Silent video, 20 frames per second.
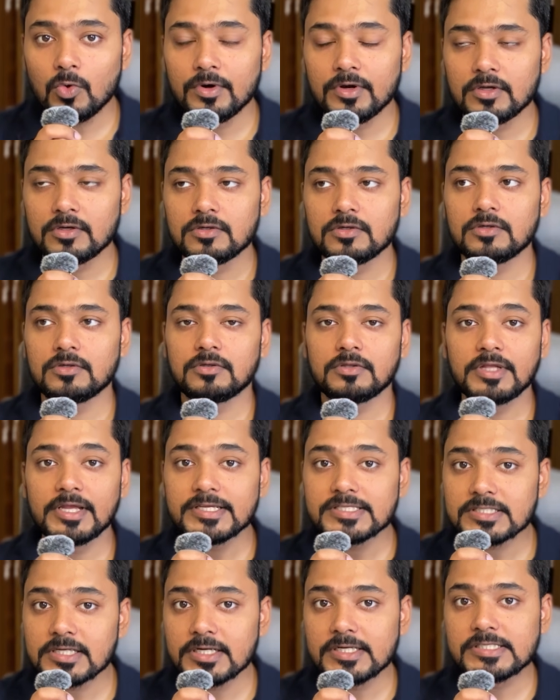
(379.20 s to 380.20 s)
Code, there
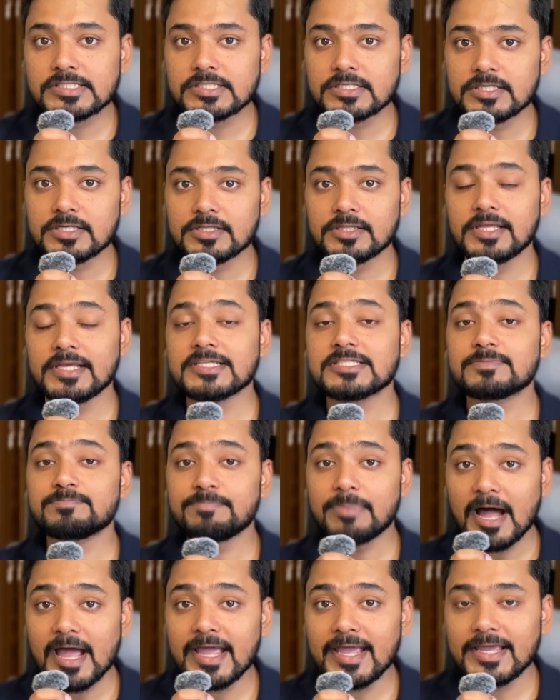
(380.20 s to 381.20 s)
is Cursor, there's
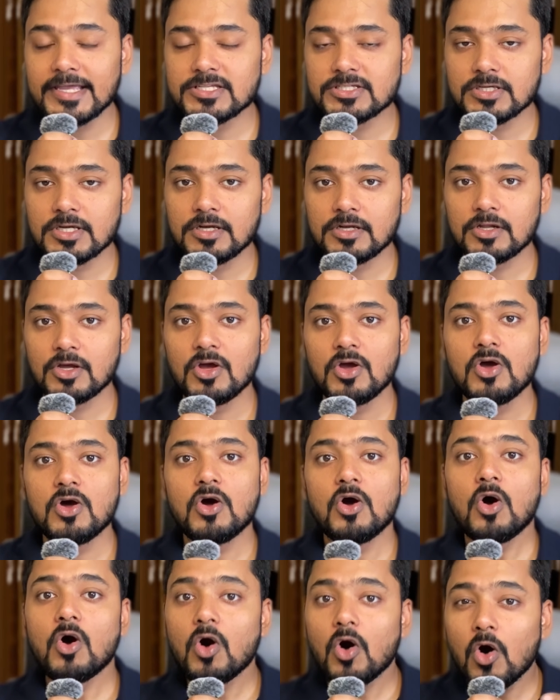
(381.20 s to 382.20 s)
Pi agent.
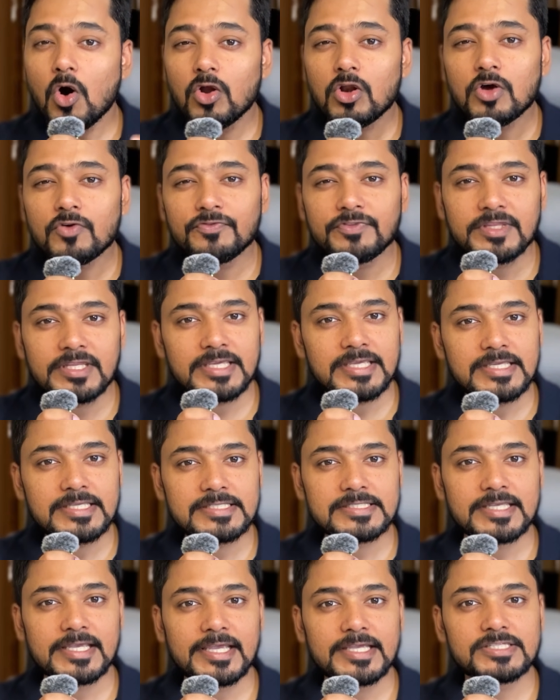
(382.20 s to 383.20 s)
All of
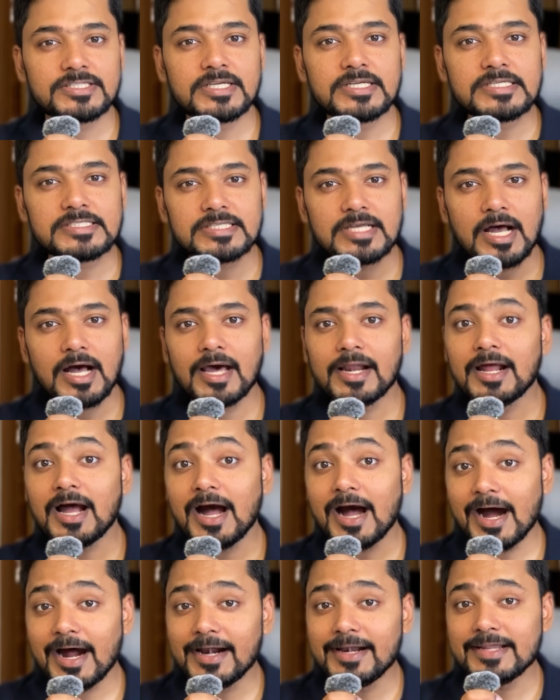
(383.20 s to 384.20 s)
these agents are
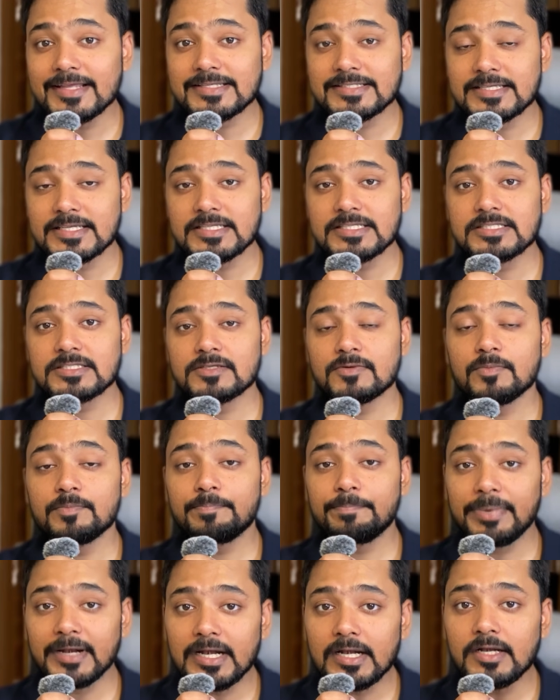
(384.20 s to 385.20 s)
harnesses
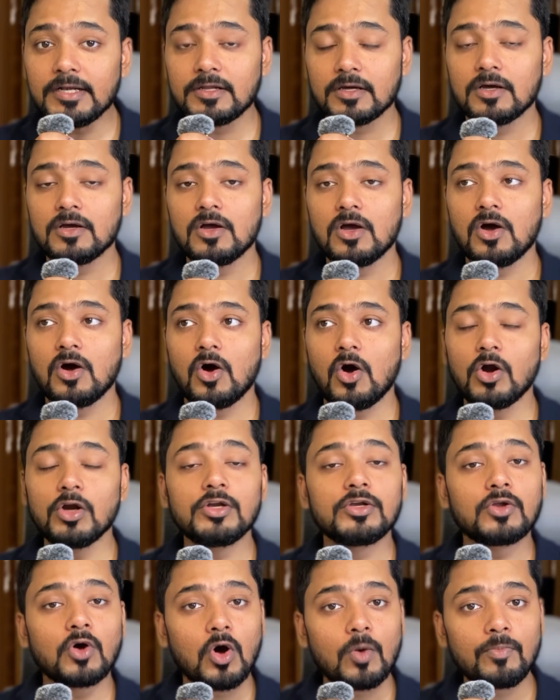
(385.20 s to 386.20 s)
built
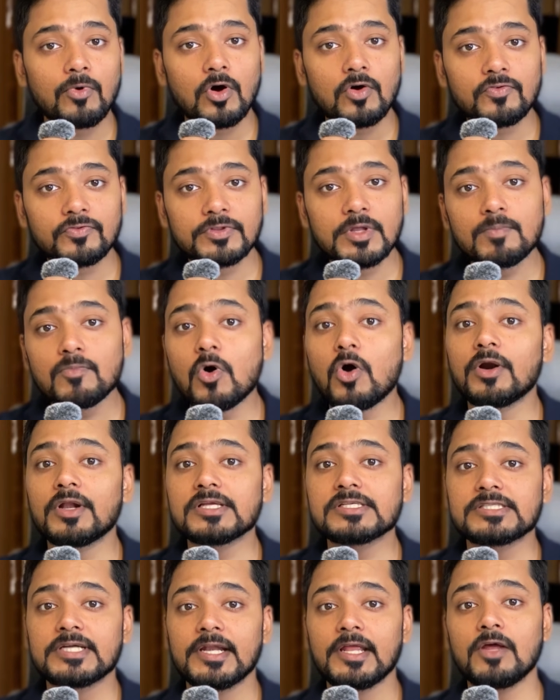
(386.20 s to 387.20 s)
on top of the
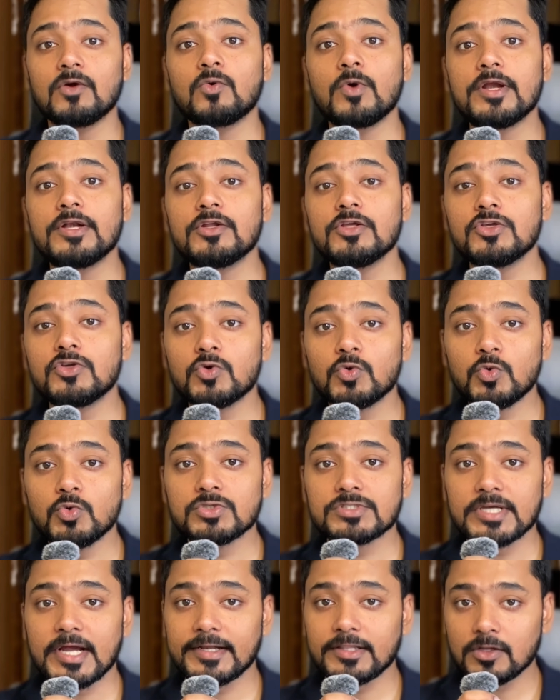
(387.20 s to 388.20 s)
models that you are going to
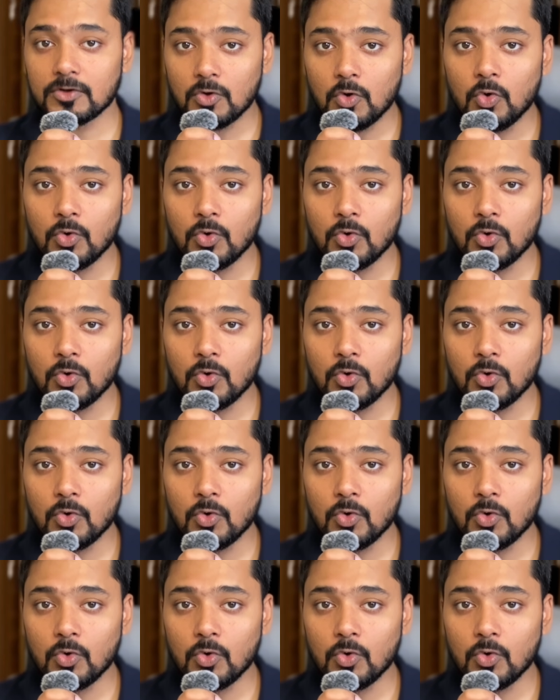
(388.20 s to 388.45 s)
use at the